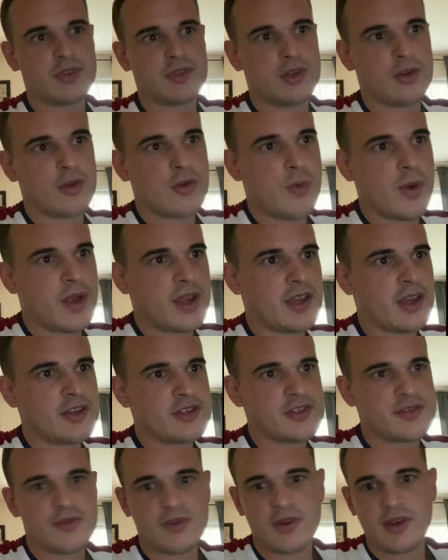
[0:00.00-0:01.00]
little quick
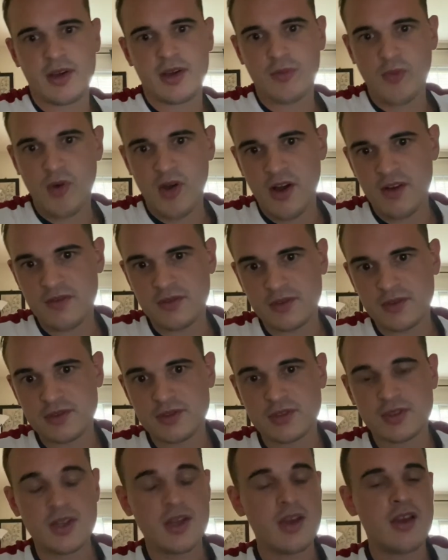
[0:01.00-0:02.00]
history on
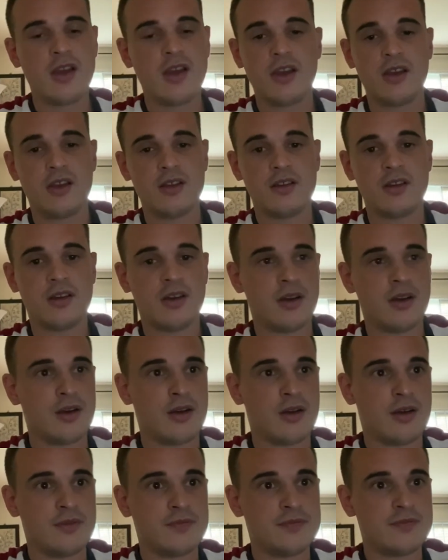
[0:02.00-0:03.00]
waffles.
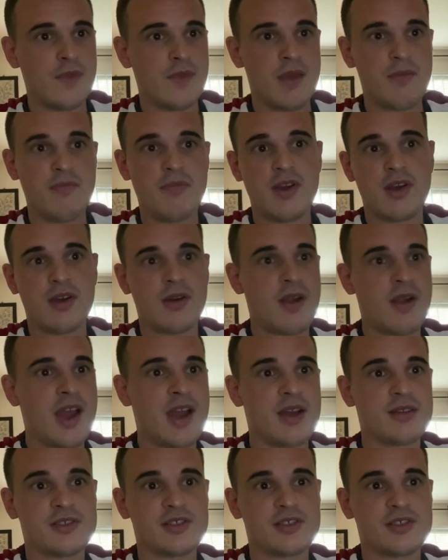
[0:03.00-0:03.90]
Um, they've been around